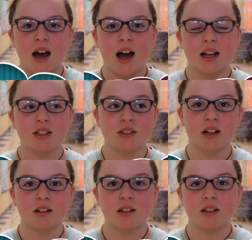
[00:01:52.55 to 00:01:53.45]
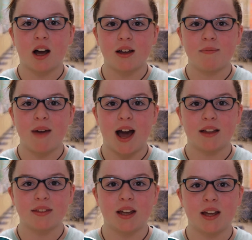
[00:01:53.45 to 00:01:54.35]
I struggle a lot in
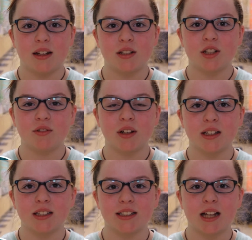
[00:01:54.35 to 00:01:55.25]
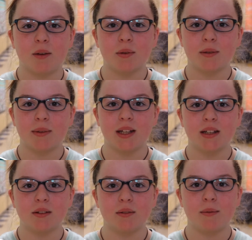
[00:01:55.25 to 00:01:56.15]
math and she really just helps
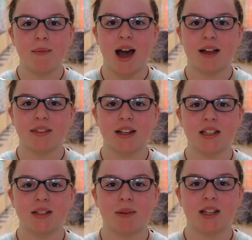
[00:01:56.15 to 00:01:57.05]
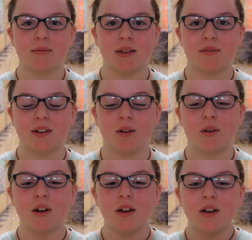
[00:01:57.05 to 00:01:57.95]
me in math. Like she makes me
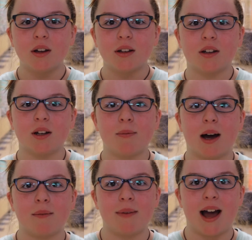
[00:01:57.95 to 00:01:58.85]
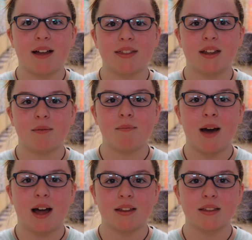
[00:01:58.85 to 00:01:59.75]
feel good about math and
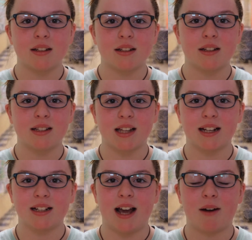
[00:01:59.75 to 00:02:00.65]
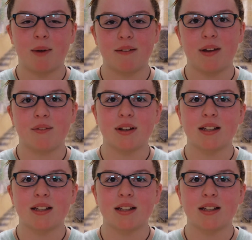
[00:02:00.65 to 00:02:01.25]
math is like now my favorite